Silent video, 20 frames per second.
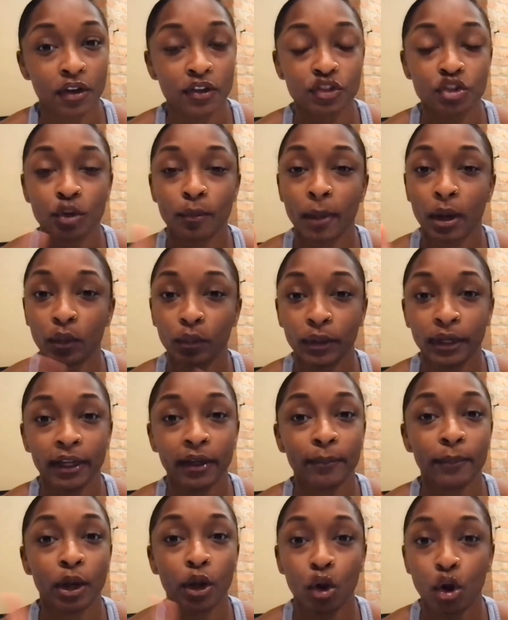So my
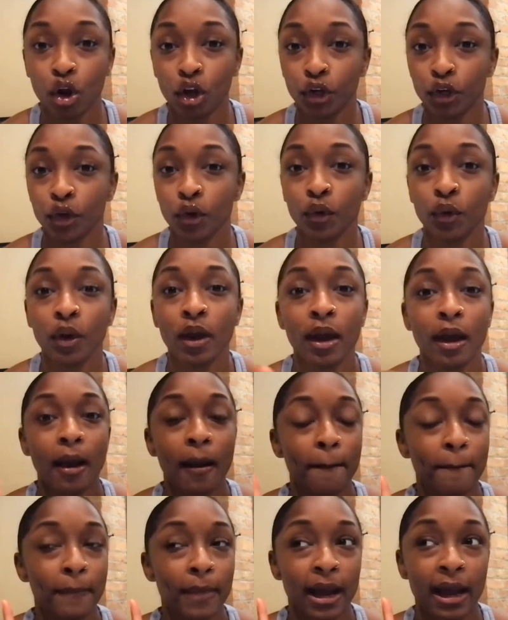rent, my car note,
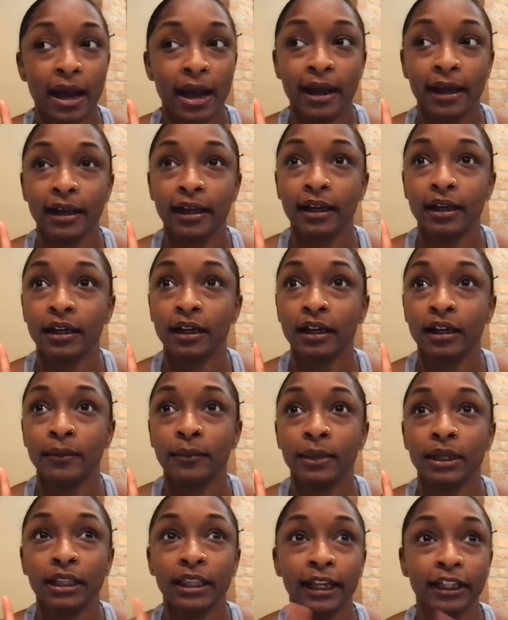my
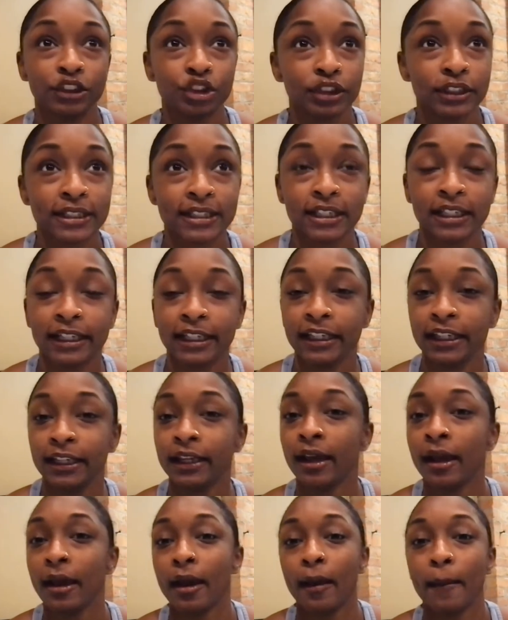electricity,
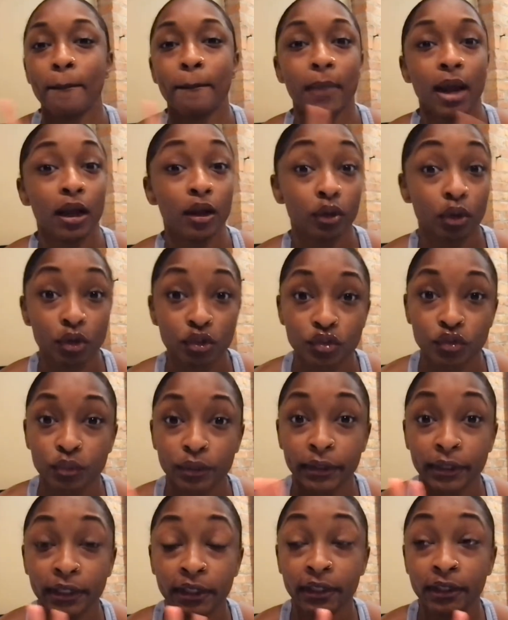my
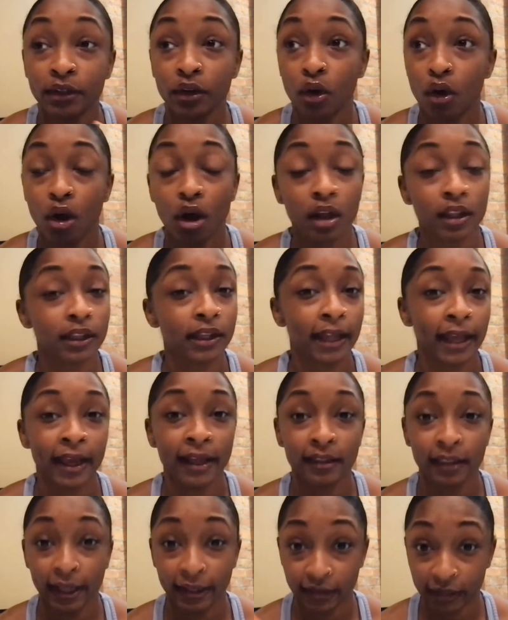grocery, all of
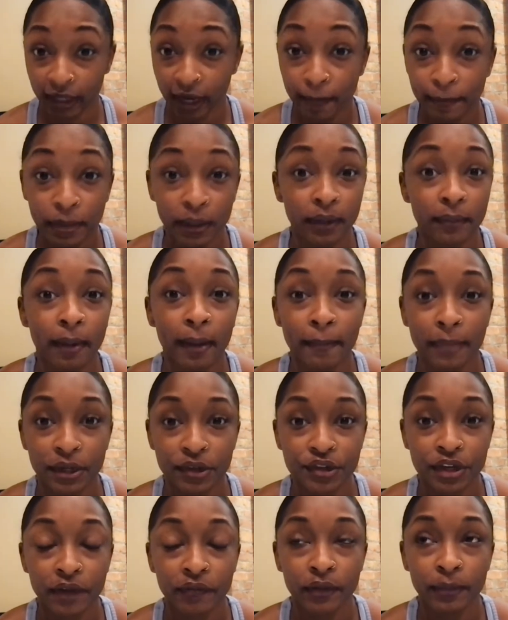that, like that I put in my
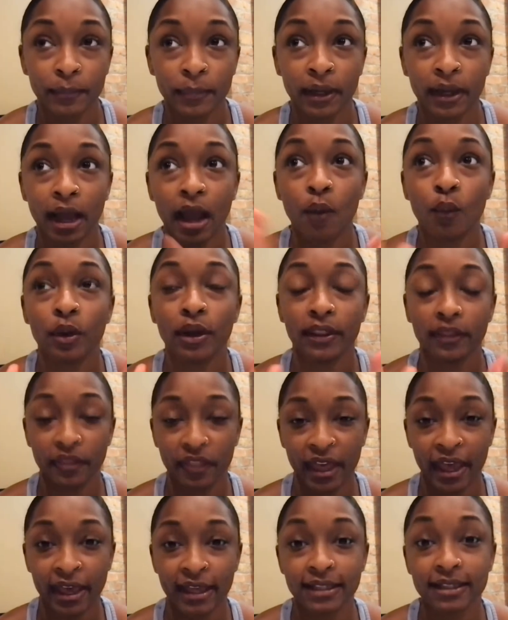budget every month, I want
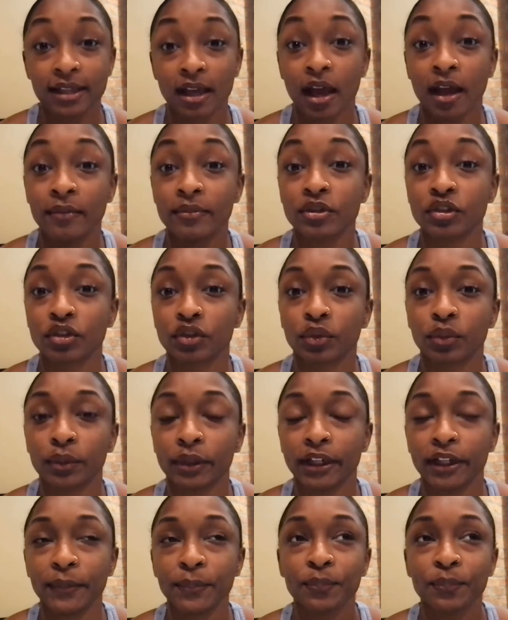that times 3.